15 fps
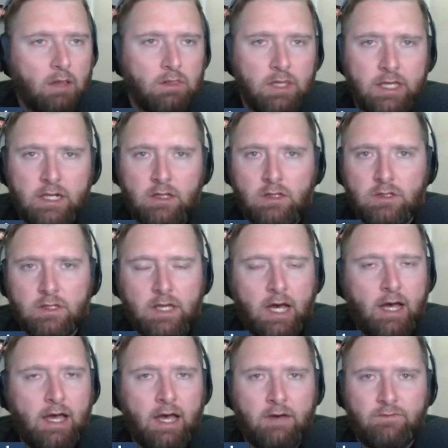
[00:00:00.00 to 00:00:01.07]
little
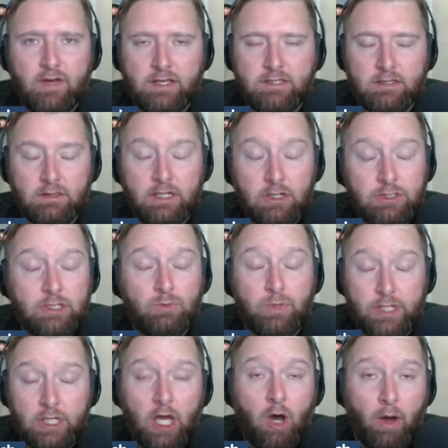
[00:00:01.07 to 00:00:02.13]
did
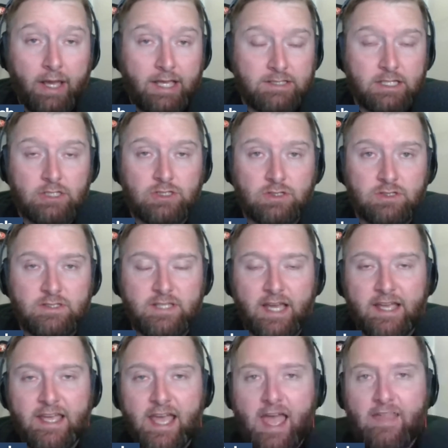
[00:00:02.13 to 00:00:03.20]
we know, I guess I should
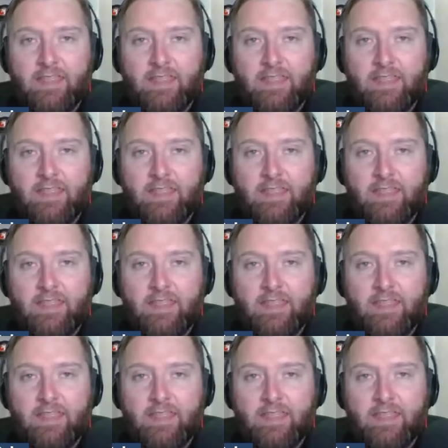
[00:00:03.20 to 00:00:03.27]
say,